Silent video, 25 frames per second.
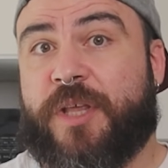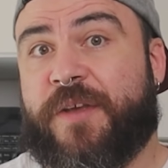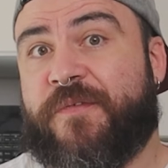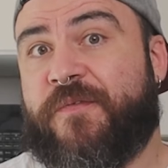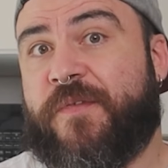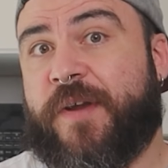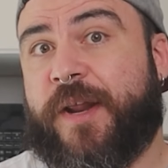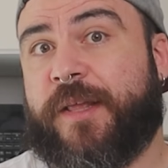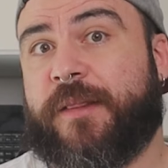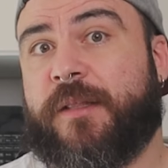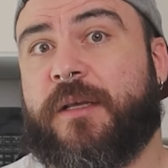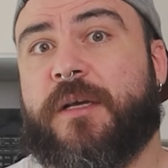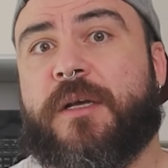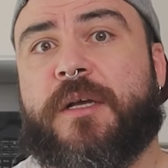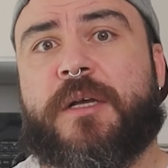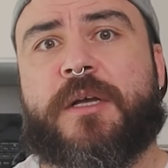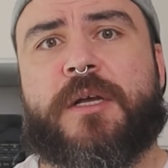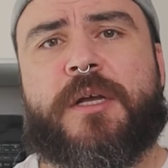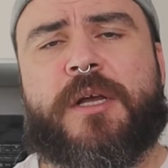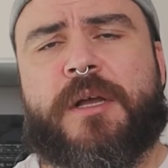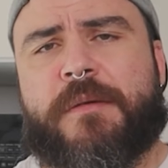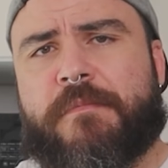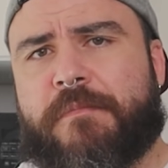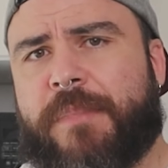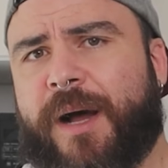different,
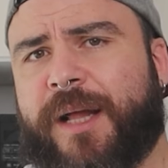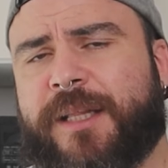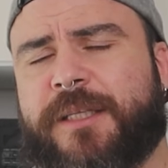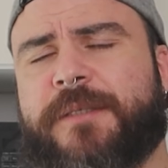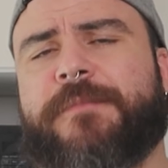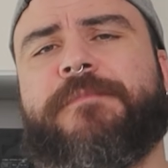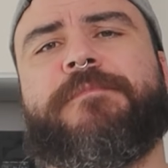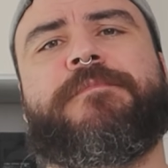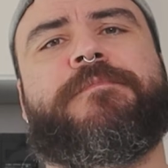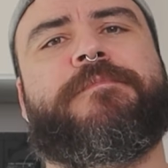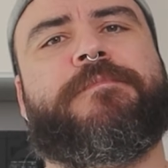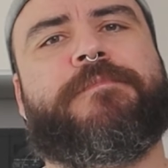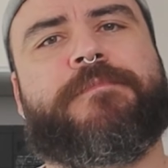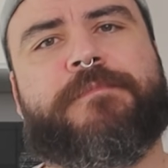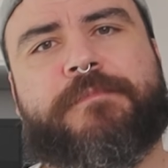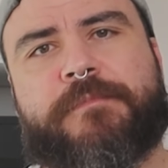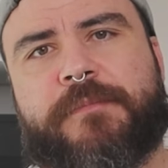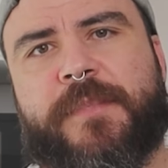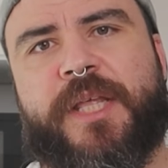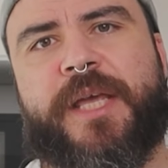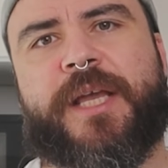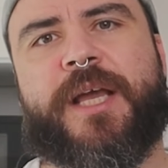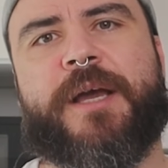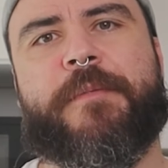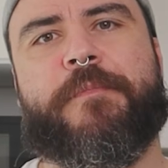but
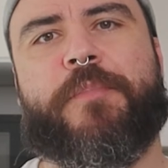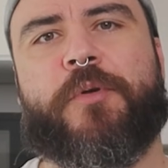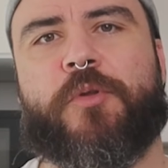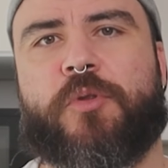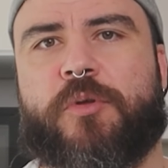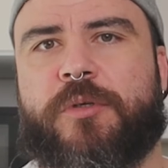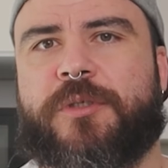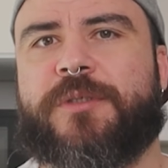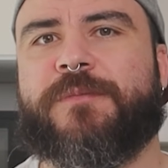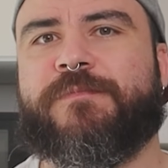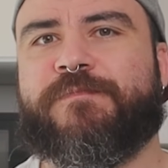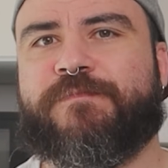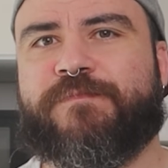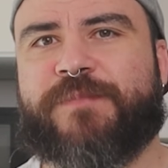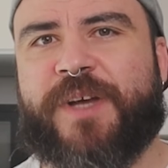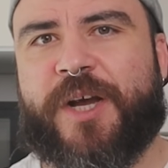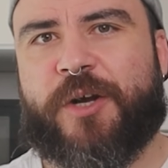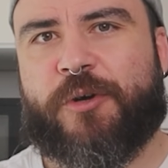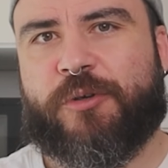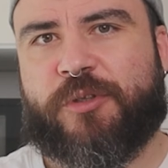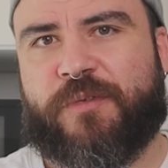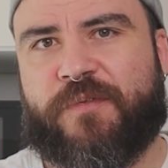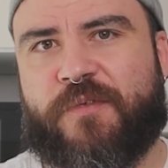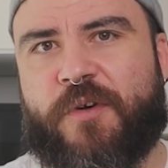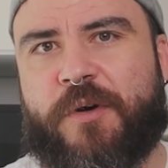it can produce
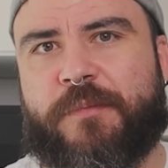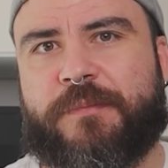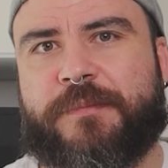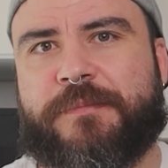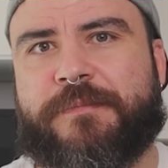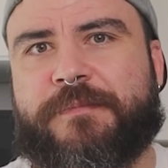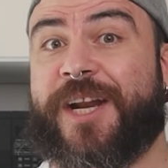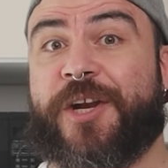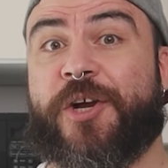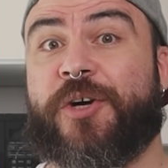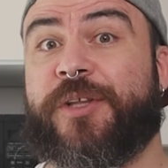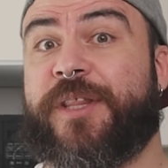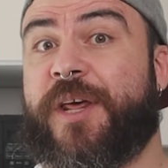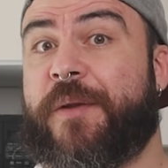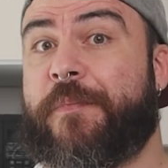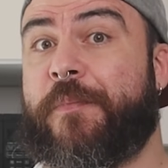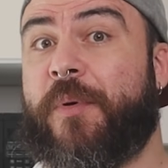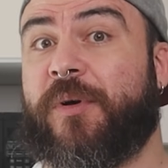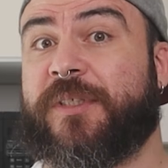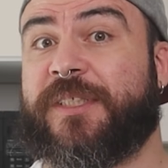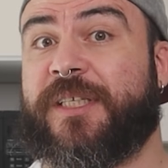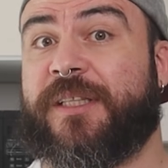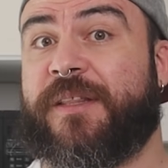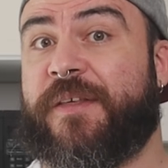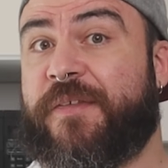a good foam. Another
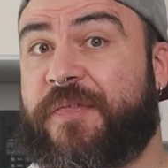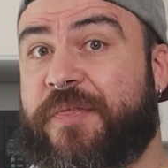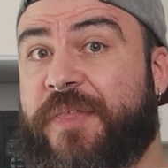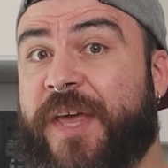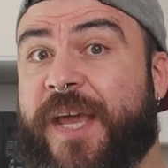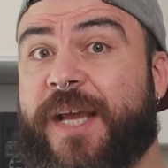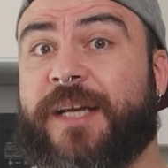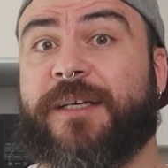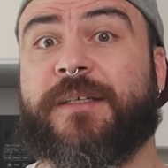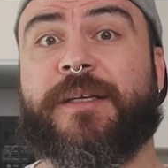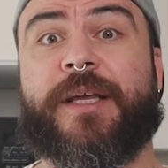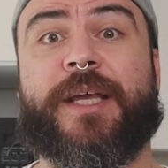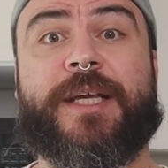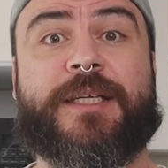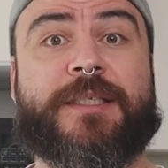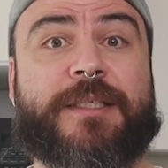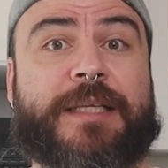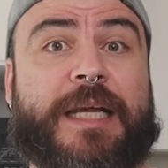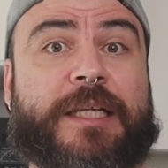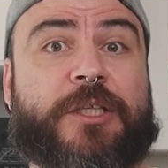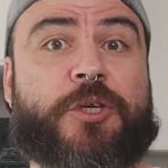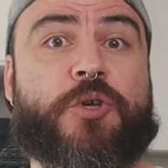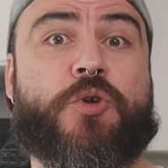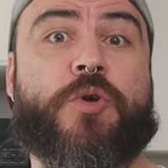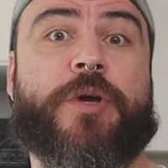positive thing is
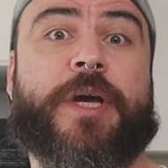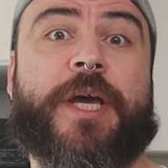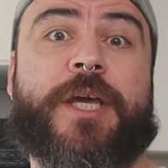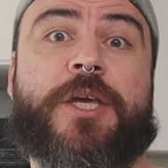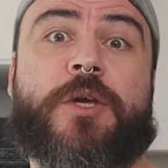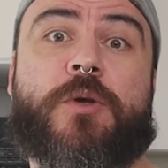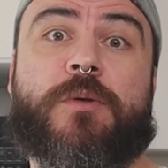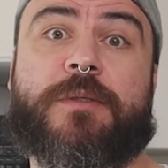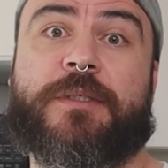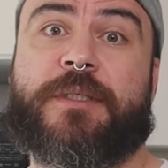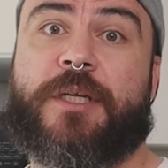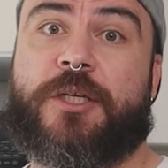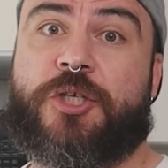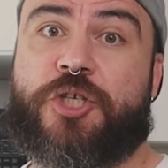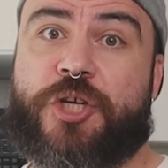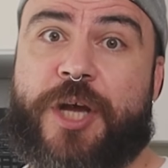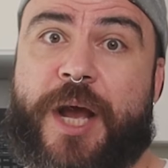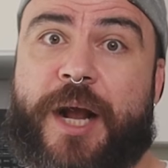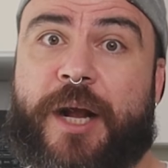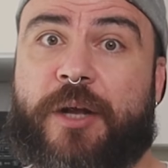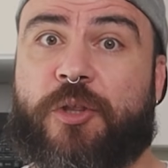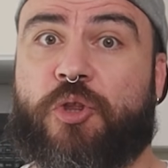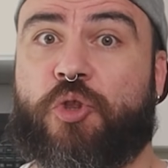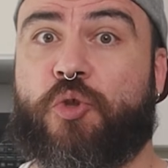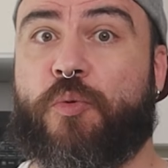that you can use the
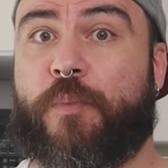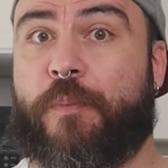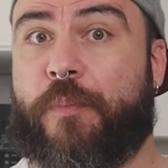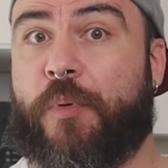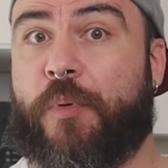jug to